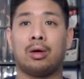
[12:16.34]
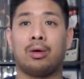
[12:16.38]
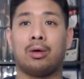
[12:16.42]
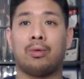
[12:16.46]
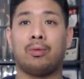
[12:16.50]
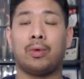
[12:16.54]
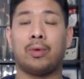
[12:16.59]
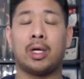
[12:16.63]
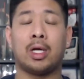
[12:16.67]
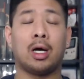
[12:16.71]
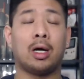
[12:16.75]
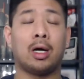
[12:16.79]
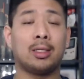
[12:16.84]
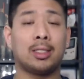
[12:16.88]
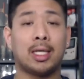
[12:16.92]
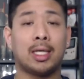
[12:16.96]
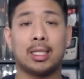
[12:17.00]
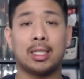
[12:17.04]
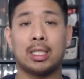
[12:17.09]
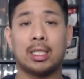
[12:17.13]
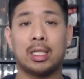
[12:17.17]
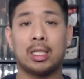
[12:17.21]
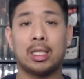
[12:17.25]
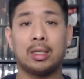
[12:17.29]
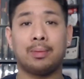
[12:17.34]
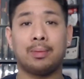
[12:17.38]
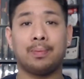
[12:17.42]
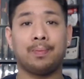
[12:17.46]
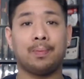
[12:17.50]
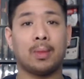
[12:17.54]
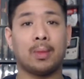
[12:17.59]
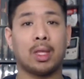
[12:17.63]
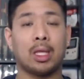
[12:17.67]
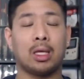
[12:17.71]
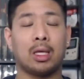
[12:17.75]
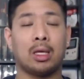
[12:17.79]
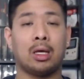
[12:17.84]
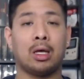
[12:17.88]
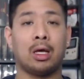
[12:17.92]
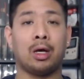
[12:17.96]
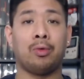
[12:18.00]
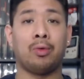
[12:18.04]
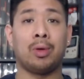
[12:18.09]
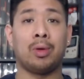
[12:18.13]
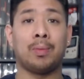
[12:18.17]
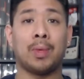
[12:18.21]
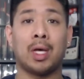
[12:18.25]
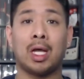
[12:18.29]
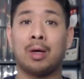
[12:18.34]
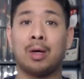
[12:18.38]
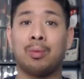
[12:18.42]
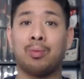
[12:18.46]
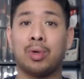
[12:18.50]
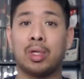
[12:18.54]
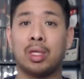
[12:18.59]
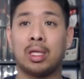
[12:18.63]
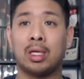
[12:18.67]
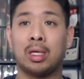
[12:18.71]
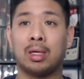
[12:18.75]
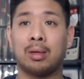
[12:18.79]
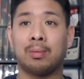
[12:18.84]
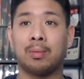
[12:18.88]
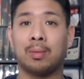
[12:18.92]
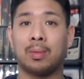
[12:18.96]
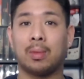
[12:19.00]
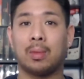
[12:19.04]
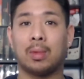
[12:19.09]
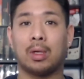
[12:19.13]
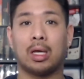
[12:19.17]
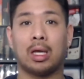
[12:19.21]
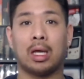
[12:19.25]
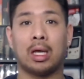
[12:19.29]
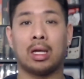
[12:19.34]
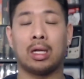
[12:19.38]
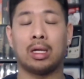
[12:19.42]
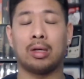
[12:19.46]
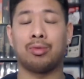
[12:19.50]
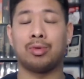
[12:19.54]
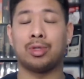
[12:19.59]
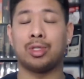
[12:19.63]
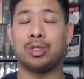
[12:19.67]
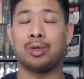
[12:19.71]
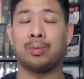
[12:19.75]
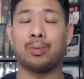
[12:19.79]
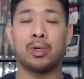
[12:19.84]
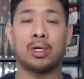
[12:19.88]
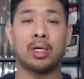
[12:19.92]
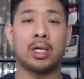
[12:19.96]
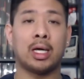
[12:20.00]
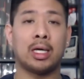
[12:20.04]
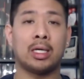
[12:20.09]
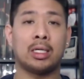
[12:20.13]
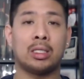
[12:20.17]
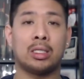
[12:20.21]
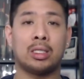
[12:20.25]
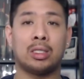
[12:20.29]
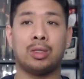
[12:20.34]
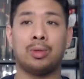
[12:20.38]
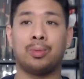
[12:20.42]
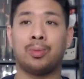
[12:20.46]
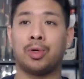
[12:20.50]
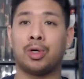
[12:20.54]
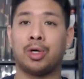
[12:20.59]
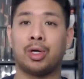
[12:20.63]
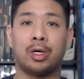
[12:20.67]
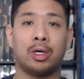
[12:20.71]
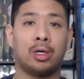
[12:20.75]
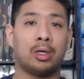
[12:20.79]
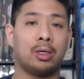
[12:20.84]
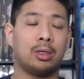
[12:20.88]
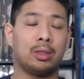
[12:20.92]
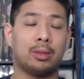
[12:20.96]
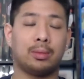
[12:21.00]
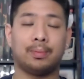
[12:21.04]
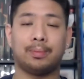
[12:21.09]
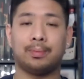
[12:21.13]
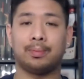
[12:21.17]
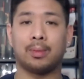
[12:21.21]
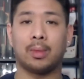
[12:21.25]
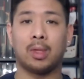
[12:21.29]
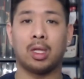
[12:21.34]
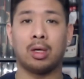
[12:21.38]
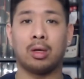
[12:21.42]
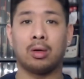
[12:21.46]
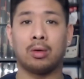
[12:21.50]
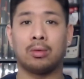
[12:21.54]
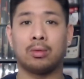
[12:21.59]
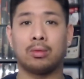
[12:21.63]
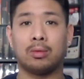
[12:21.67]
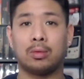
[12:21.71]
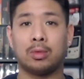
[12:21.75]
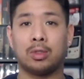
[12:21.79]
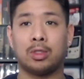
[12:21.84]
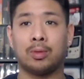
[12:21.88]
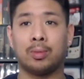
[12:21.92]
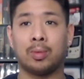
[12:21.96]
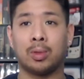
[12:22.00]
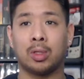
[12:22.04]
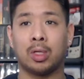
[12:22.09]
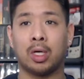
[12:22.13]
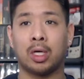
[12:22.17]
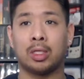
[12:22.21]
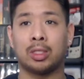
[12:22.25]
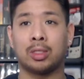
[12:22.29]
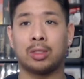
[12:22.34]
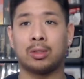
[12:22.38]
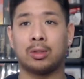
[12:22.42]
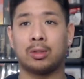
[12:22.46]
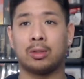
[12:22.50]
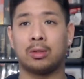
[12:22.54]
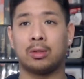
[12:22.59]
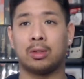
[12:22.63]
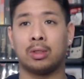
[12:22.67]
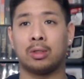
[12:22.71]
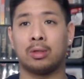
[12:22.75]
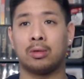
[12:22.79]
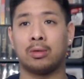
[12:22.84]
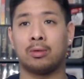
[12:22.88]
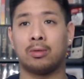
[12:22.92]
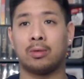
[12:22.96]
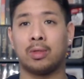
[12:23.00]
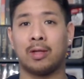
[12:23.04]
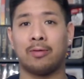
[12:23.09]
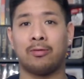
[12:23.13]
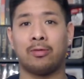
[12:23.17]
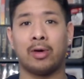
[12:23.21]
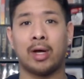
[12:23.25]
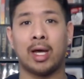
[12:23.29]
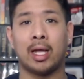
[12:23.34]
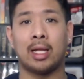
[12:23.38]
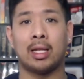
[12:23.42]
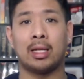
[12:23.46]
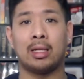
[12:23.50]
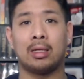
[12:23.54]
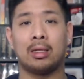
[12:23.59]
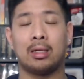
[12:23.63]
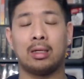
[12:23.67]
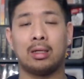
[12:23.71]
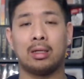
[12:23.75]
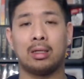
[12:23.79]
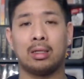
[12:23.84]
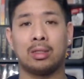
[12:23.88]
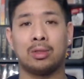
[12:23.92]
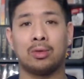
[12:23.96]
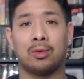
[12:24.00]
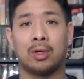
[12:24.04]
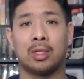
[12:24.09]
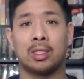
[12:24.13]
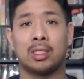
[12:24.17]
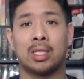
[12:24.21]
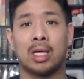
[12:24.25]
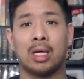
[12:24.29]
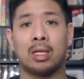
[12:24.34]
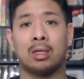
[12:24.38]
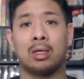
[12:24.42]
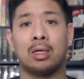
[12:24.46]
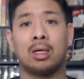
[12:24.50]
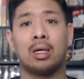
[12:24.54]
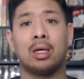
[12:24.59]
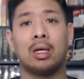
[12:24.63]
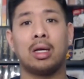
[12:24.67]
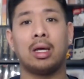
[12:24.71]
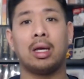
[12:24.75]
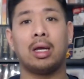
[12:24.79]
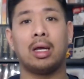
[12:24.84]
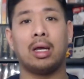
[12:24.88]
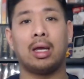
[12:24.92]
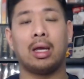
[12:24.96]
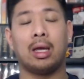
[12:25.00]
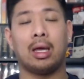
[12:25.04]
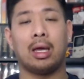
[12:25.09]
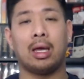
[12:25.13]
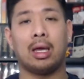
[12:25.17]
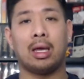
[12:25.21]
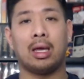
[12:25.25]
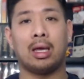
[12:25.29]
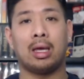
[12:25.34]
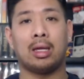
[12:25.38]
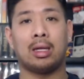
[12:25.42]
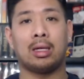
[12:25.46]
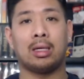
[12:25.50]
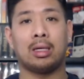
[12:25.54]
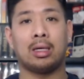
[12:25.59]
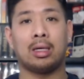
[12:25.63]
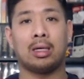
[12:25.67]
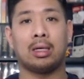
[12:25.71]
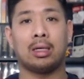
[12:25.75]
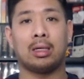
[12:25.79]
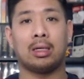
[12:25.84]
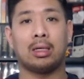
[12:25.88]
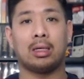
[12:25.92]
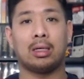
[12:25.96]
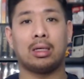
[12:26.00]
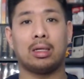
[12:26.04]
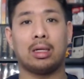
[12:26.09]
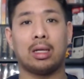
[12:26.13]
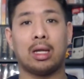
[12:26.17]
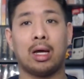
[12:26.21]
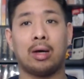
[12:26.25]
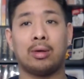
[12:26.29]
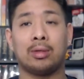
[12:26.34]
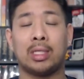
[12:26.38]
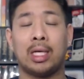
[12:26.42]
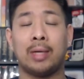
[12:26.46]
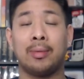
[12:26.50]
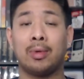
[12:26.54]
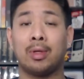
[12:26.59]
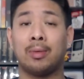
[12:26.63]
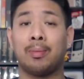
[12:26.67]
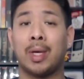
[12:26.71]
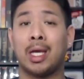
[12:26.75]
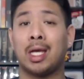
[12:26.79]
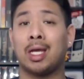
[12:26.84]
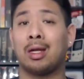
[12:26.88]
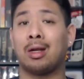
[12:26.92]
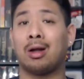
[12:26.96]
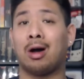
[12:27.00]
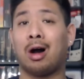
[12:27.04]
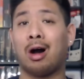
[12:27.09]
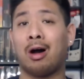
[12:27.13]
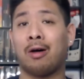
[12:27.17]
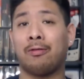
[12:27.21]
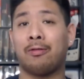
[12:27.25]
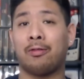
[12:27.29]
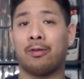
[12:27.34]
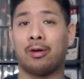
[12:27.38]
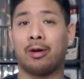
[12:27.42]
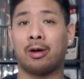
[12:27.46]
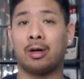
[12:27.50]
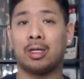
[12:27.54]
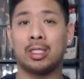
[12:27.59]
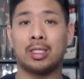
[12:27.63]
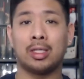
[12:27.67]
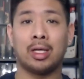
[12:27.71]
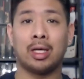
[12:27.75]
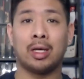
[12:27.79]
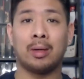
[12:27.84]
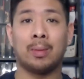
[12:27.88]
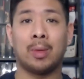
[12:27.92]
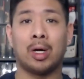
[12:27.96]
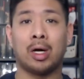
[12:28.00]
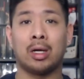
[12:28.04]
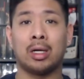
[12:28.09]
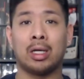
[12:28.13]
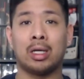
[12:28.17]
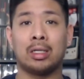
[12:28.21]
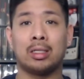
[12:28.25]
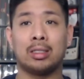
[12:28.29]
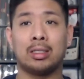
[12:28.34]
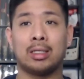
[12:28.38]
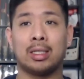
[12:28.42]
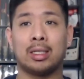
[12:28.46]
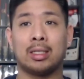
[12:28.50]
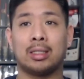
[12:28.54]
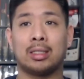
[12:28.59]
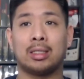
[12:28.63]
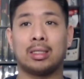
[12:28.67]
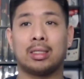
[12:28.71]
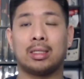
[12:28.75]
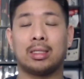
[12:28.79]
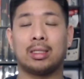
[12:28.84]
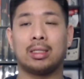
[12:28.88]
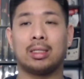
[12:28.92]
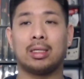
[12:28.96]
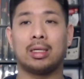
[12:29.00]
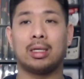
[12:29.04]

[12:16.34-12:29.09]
we contacted him. We met up with him, and he was super nice, super logical, level-headed sort of seller. And I was able to make an offer to him on it since